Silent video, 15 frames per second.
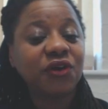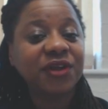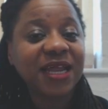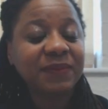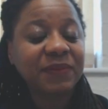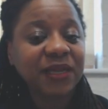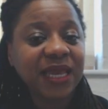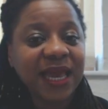on an
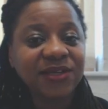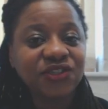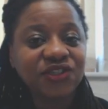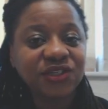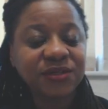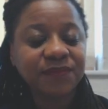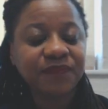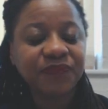
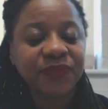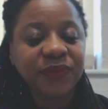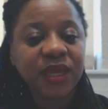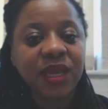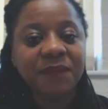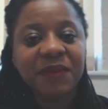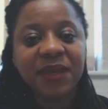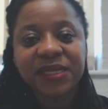application,
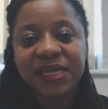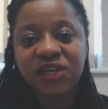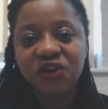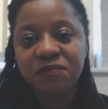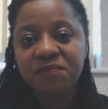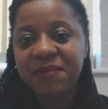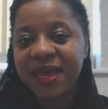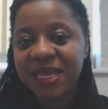because I
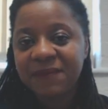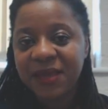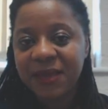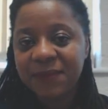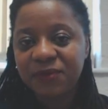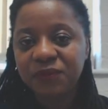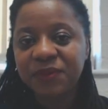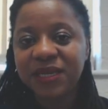know many
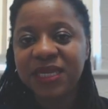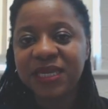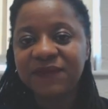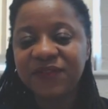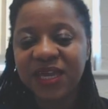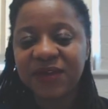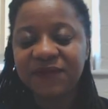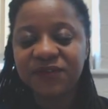people believe
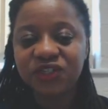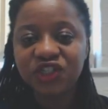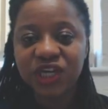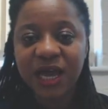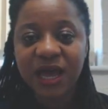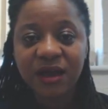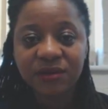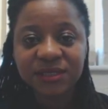that if a
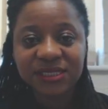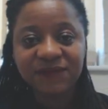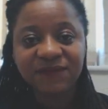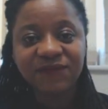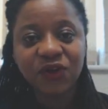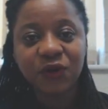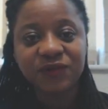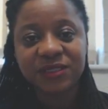child is
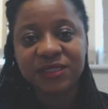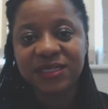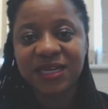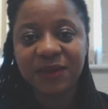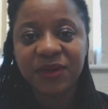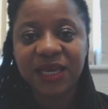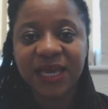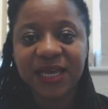involved in an
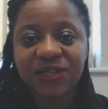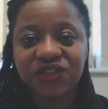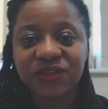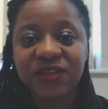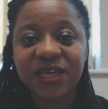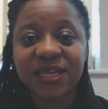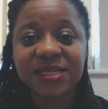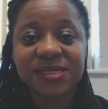
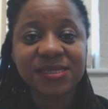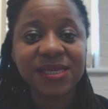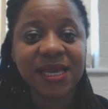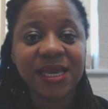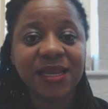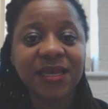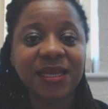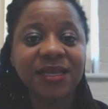application that it's
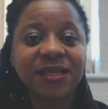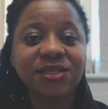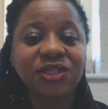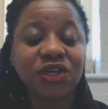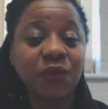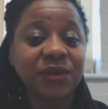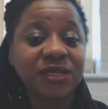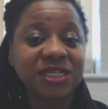certainly
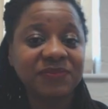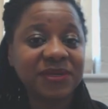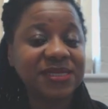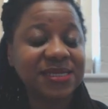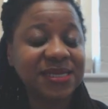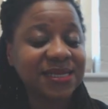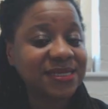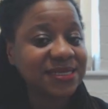going to be
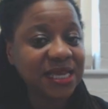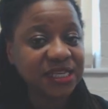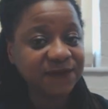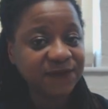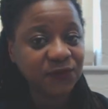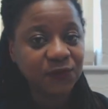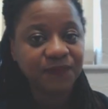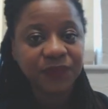
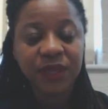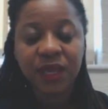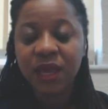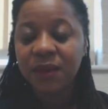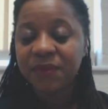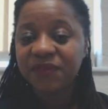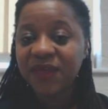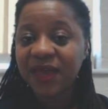successful,
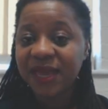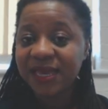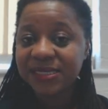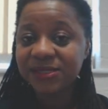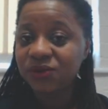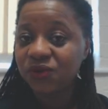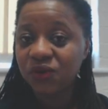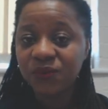but that
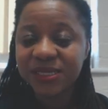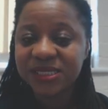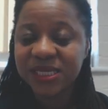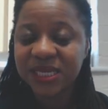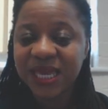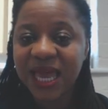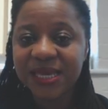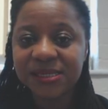isn't always the
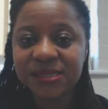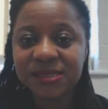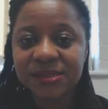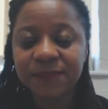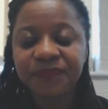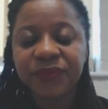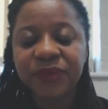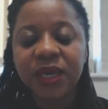case,
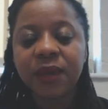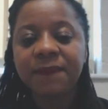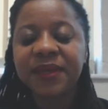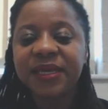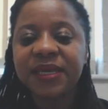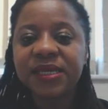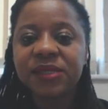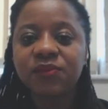
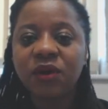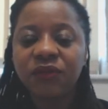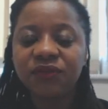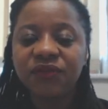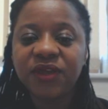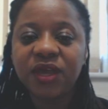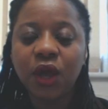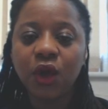because what
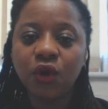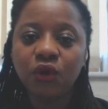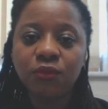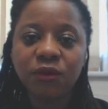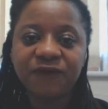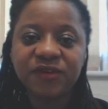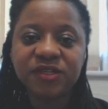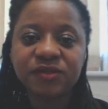the Home
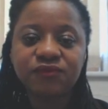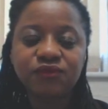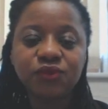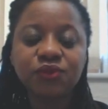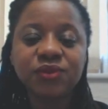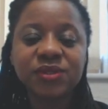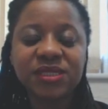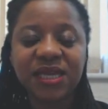Office
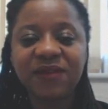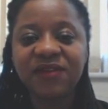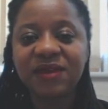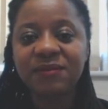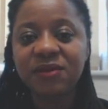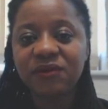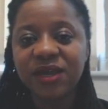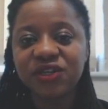rules say, the
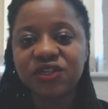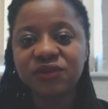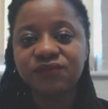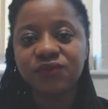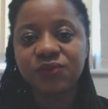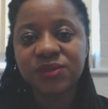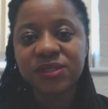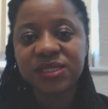immigration
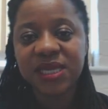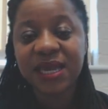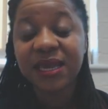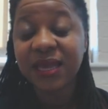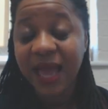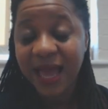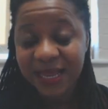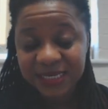rules
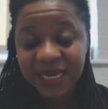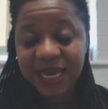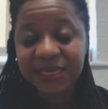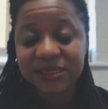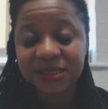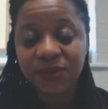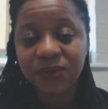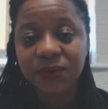say, and
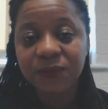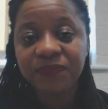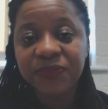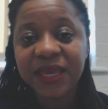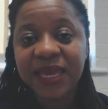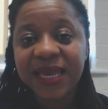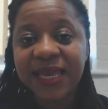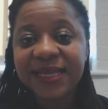case law,
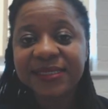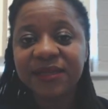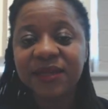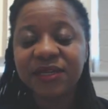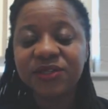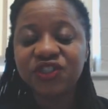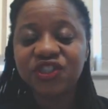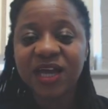is
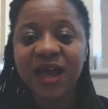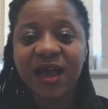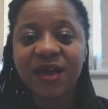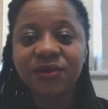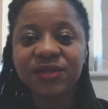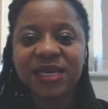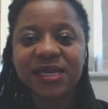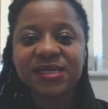that a
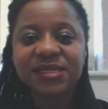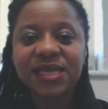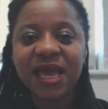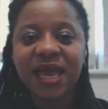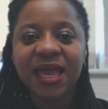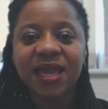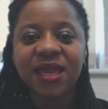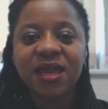child is
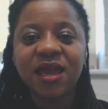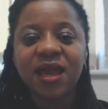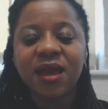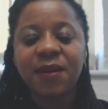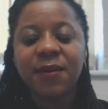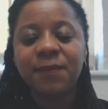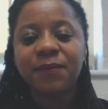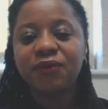a
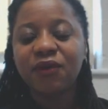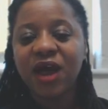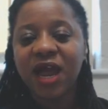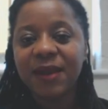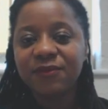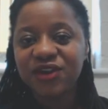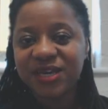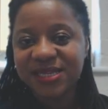
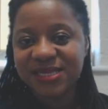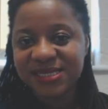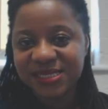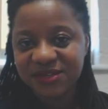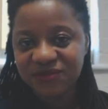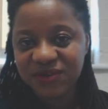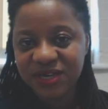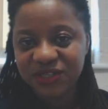primary
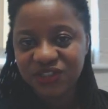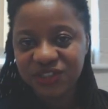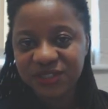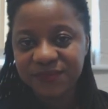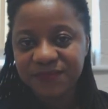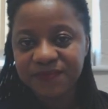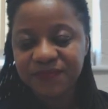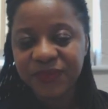
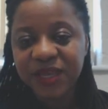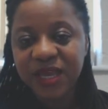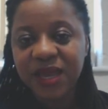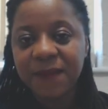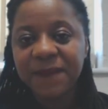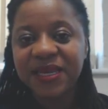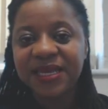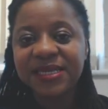consideration,
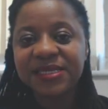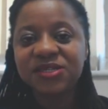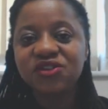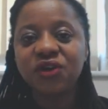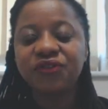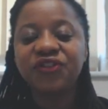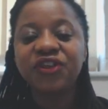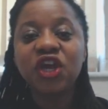but it is
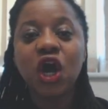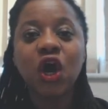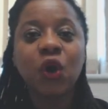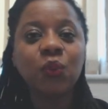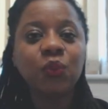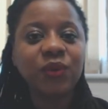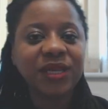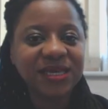not the
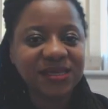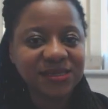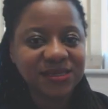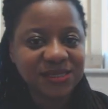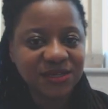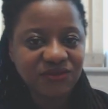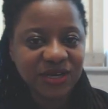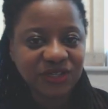only
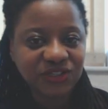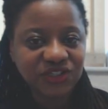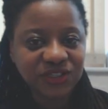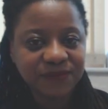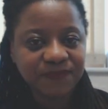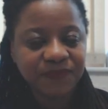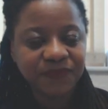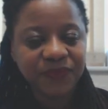
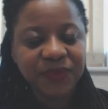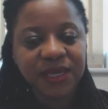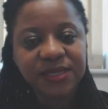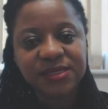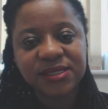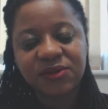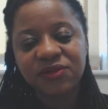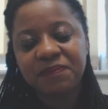consideration.
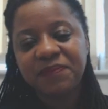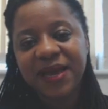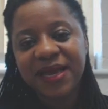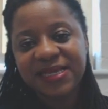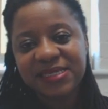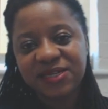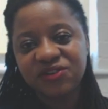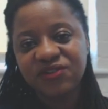So the
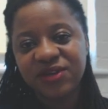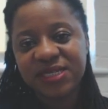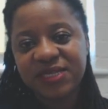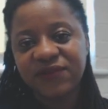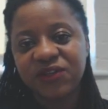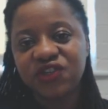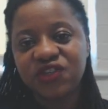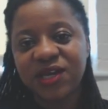best interests
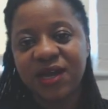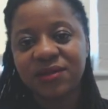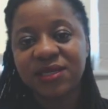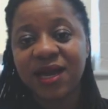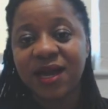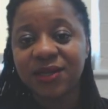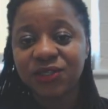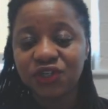of the
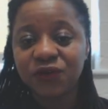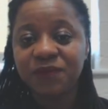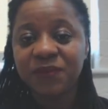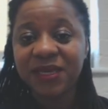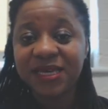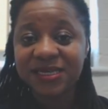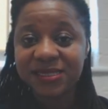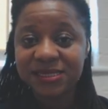child are to
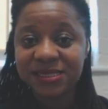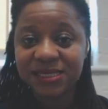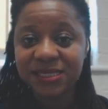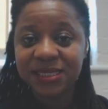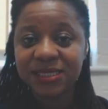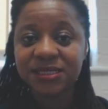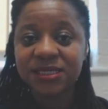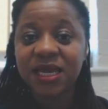be
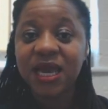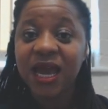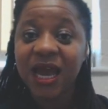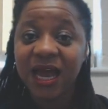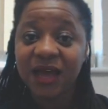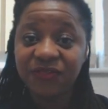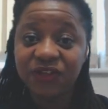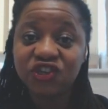considered
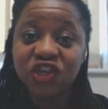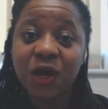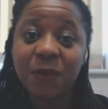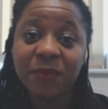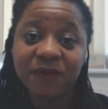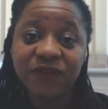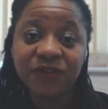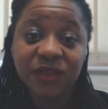at the
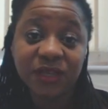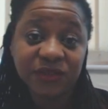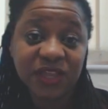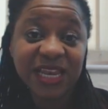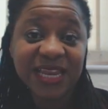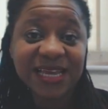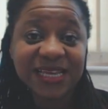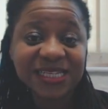top of
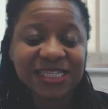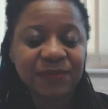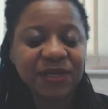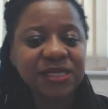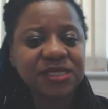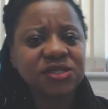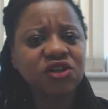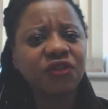the list,
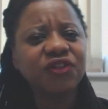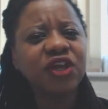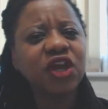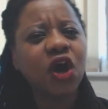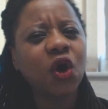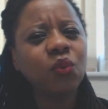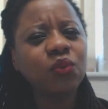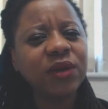but it's not the
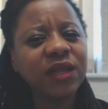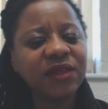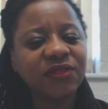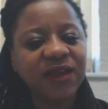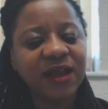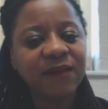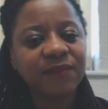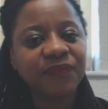only
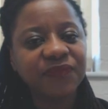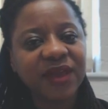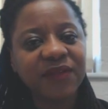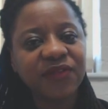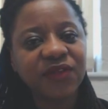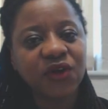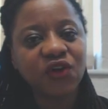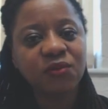thing
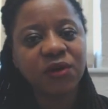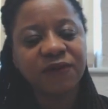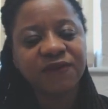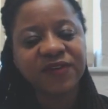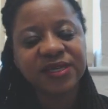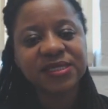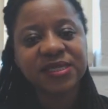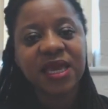that the Home
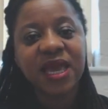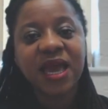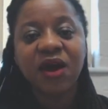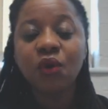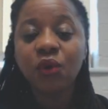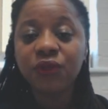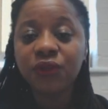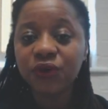Office
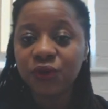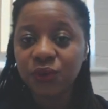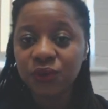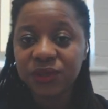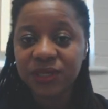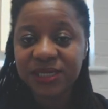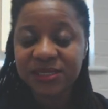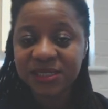or the
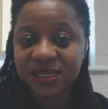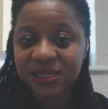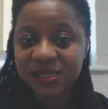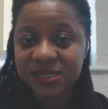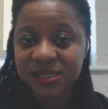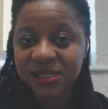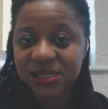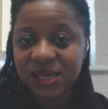court need to
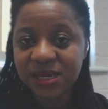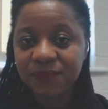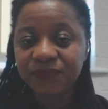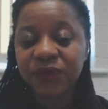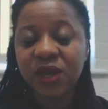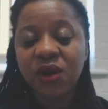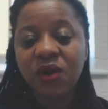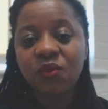consider
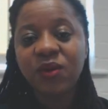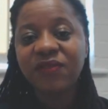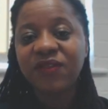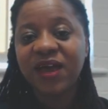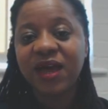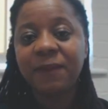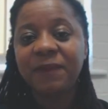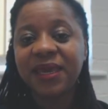when
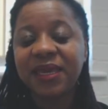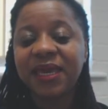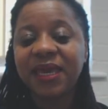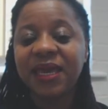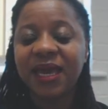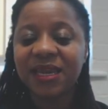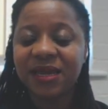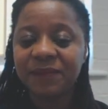they are
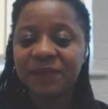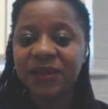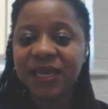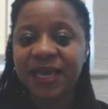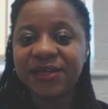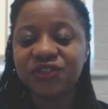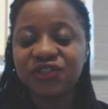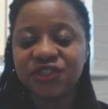making an
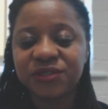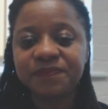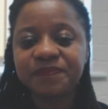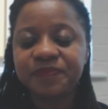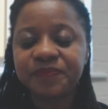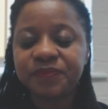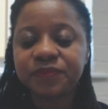application